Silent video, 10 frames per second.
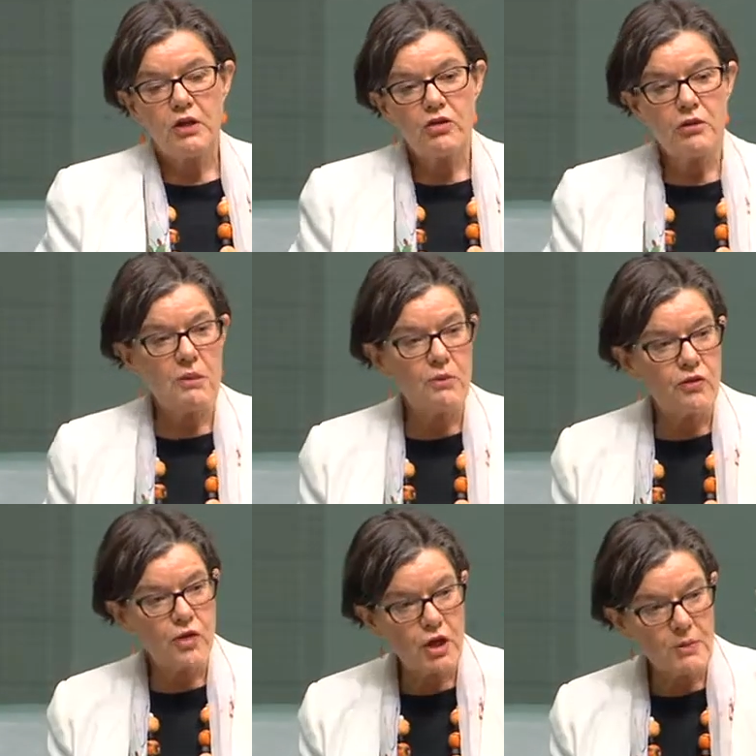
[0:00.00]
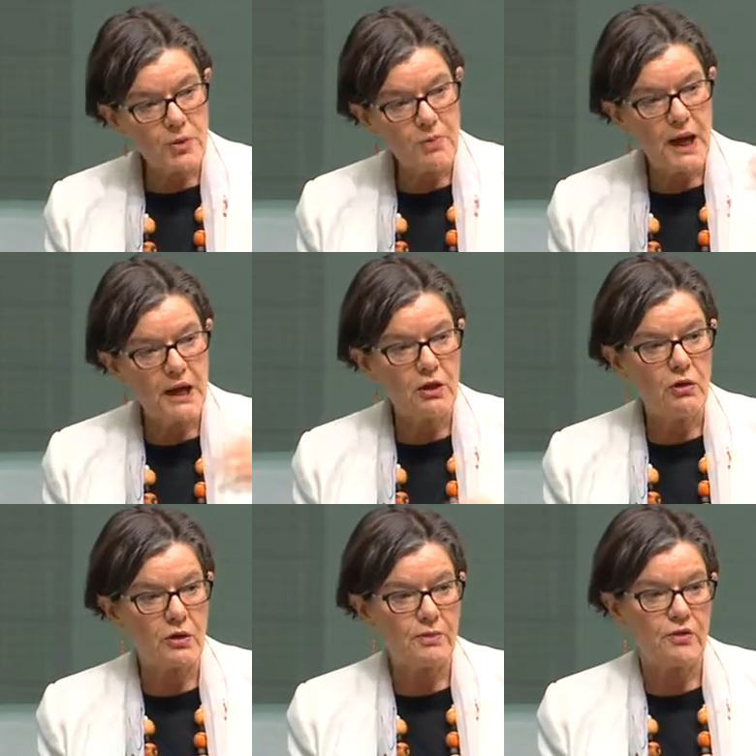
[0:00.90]
to the members of the Liberal Party
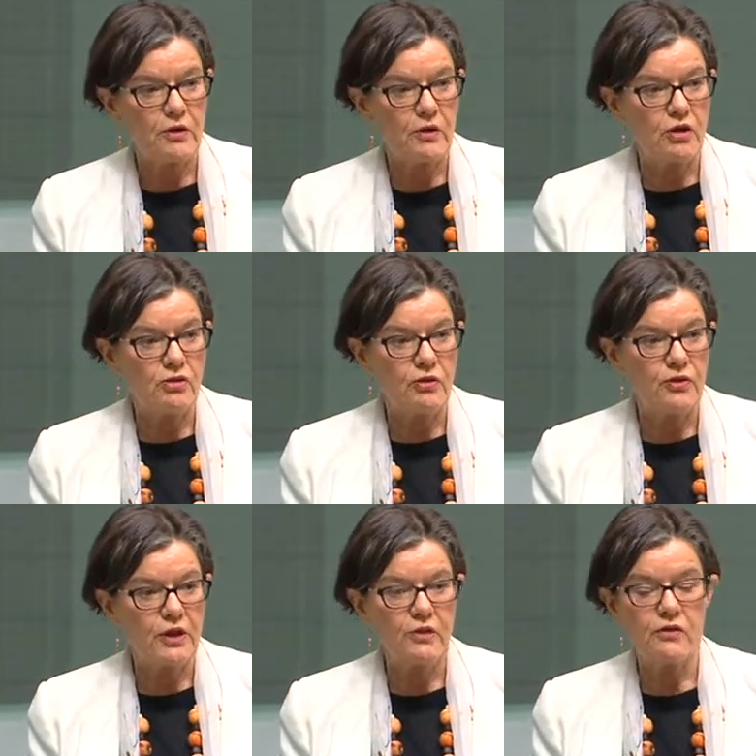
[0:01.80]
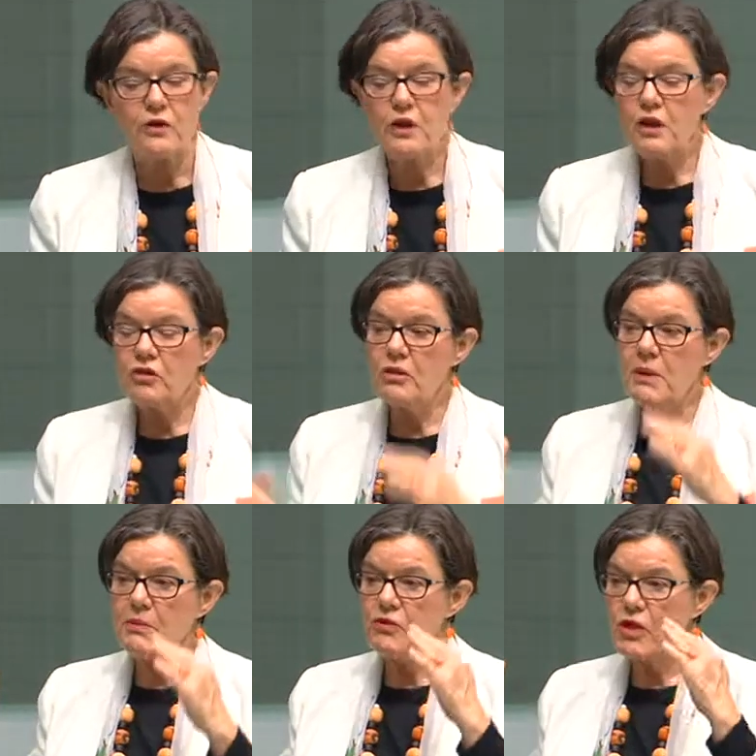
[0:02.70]
who represent regional seats, to the
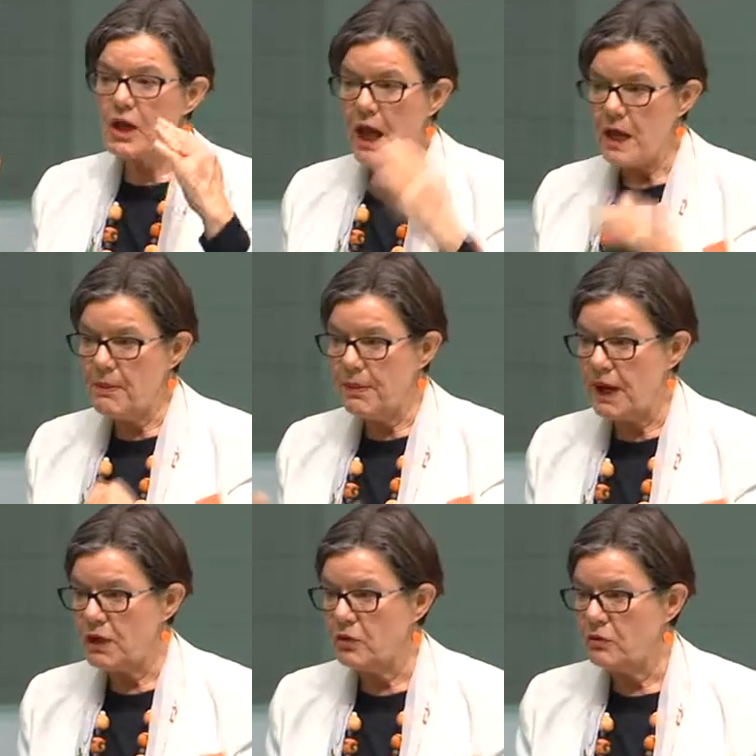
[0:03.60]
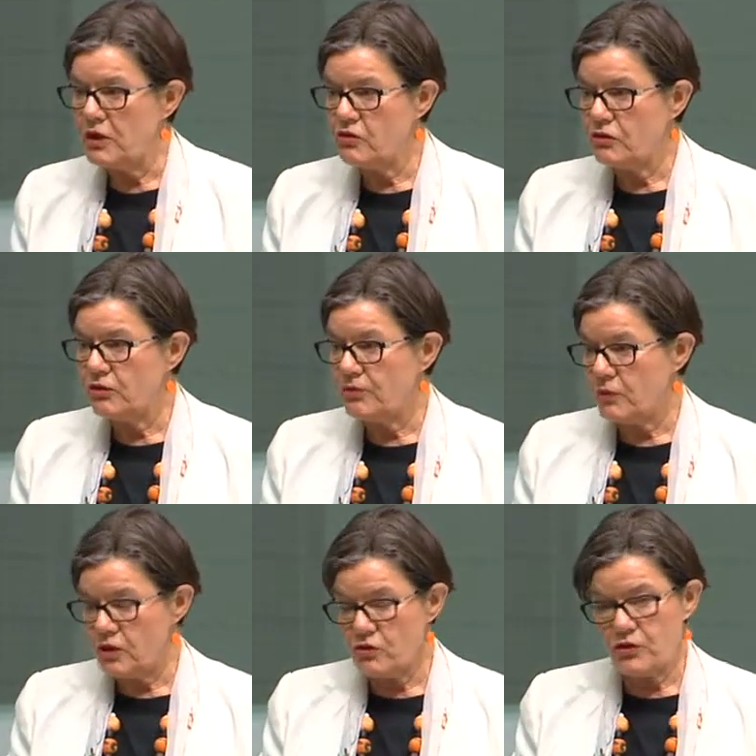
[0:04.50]
members of the Labor Party who
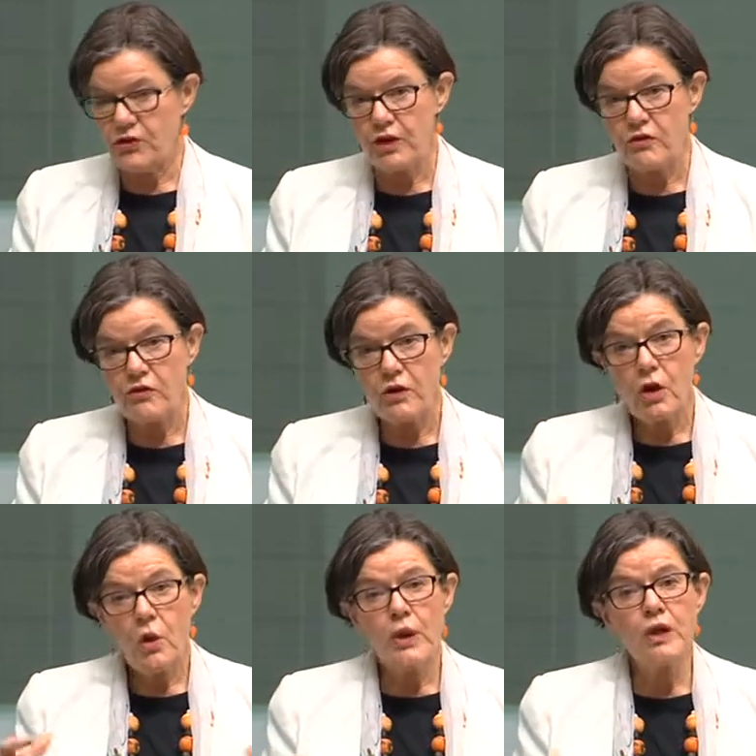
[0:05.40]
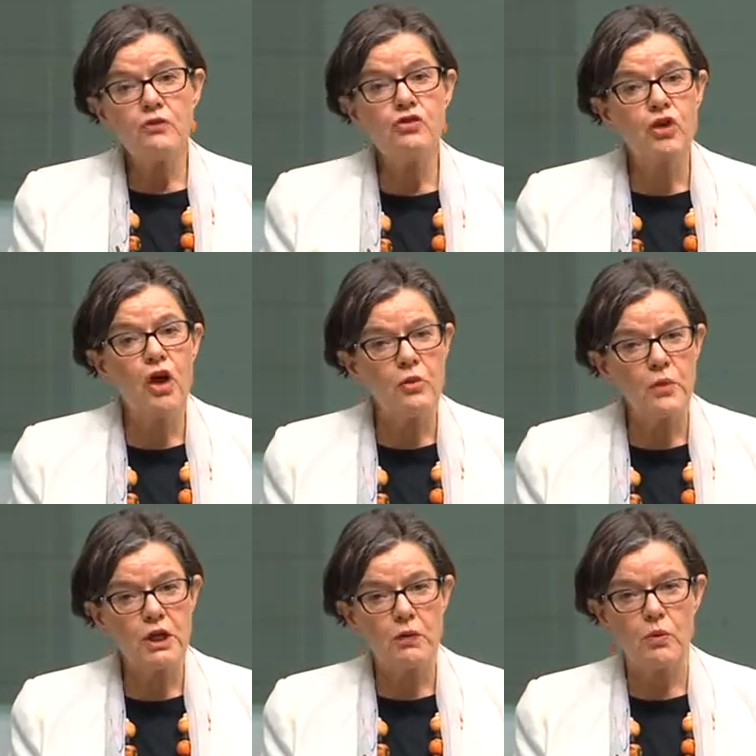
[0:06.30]
regional seats, we have shown
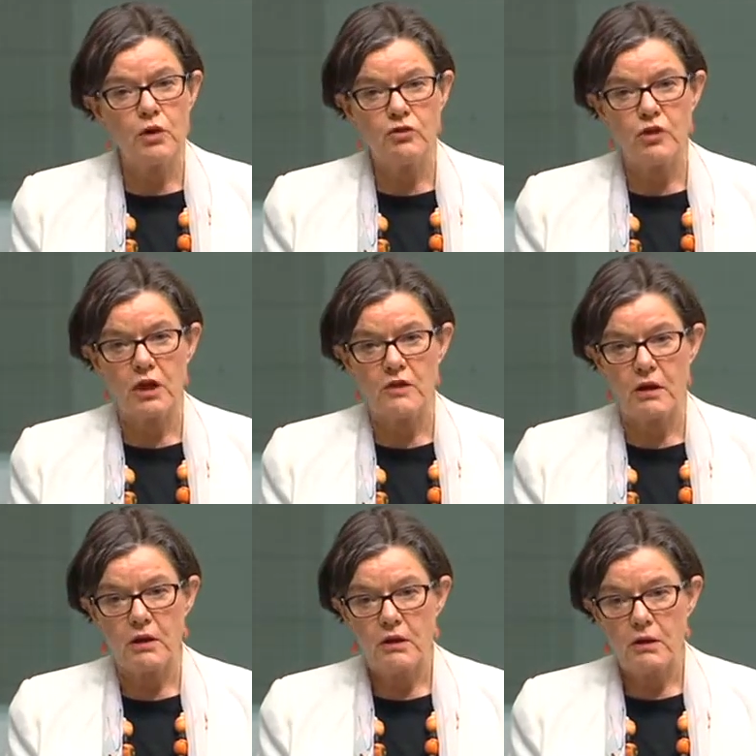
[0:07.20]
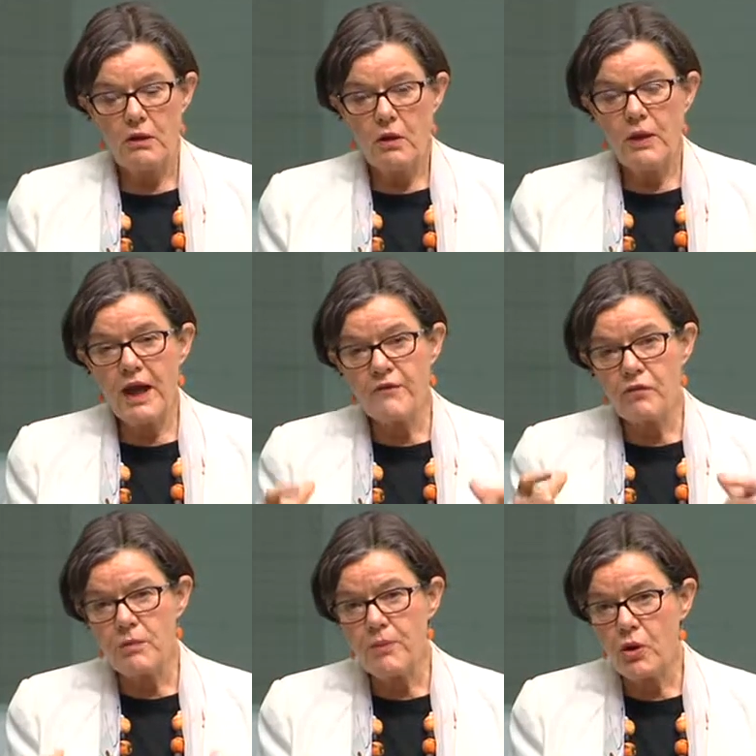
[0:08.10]
we can work together. We have a
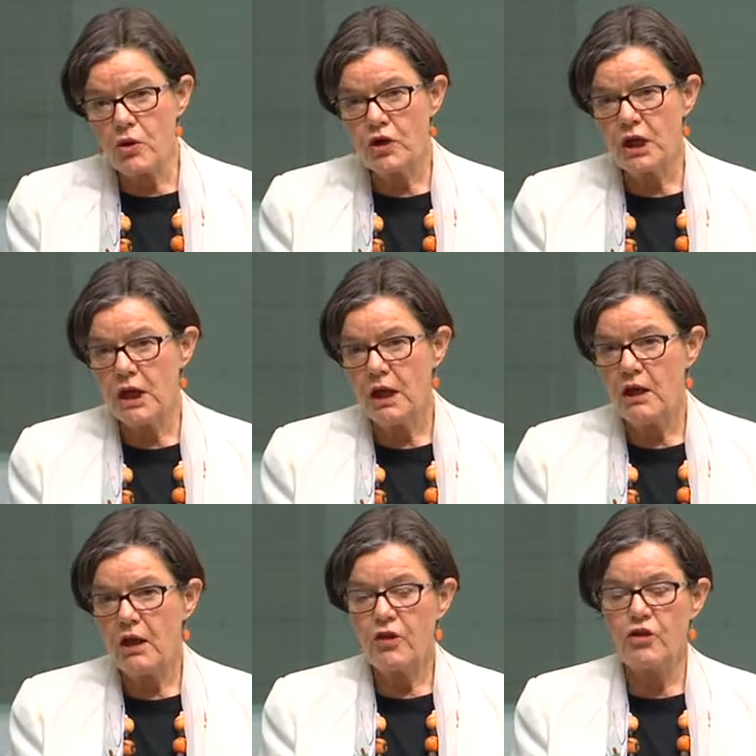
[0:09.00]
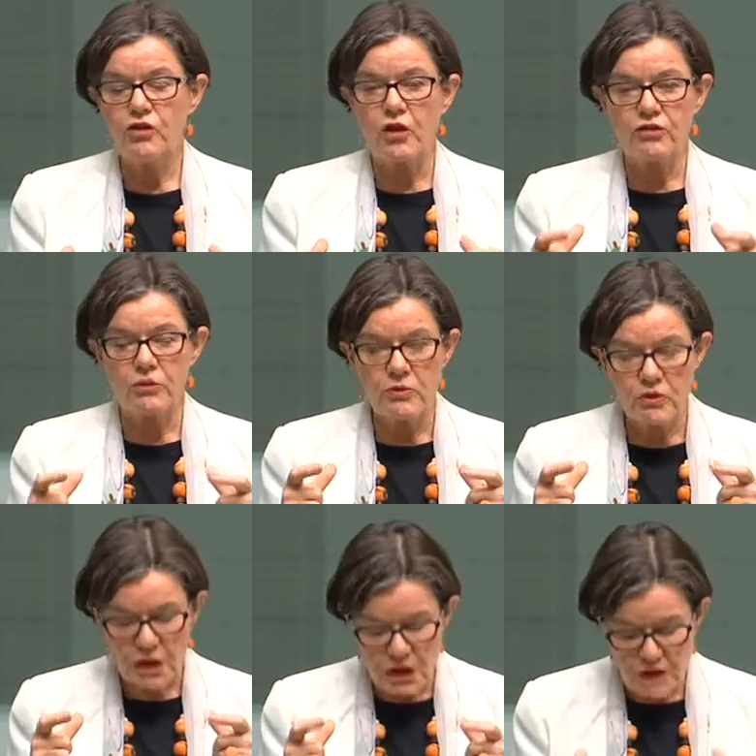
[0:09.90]
report here that has got some
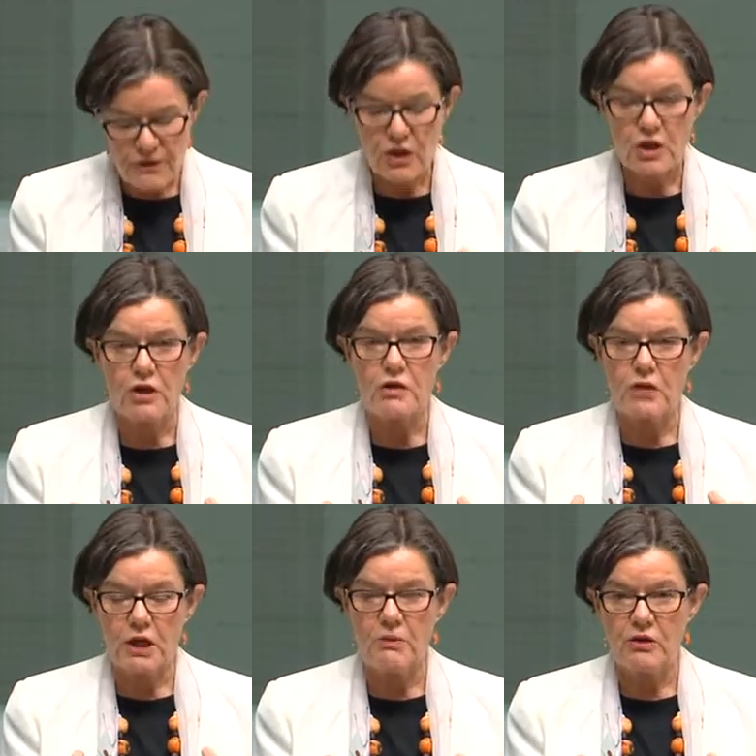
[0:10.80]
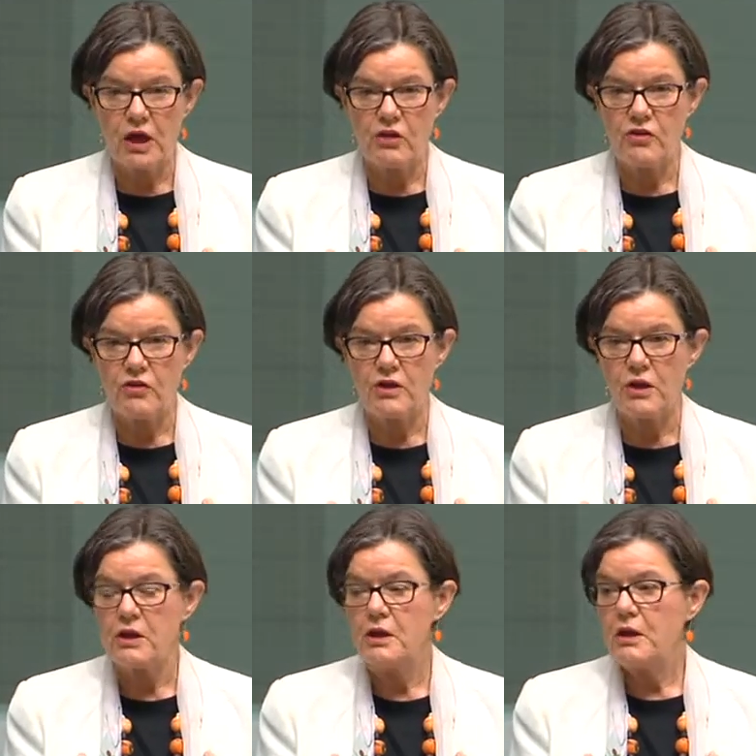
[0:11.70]
significant recommendations in it.